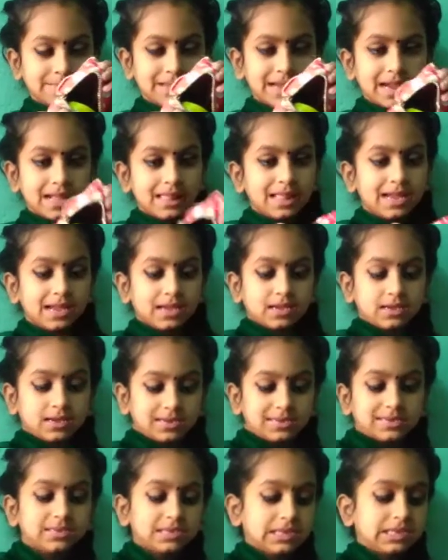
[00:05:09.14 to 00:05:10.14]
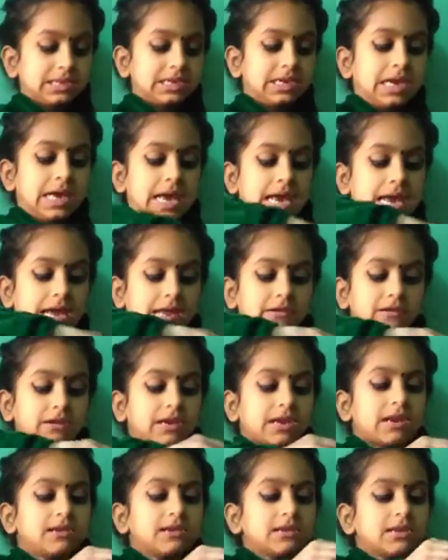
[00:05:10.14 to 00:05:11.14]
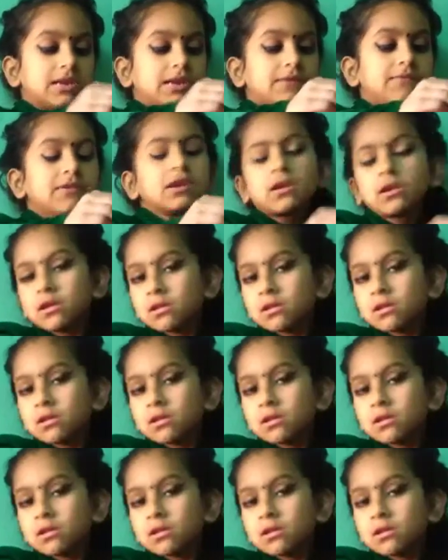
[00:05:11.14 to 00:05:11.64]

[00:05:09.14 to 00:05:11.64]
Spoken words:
I like it. And you can even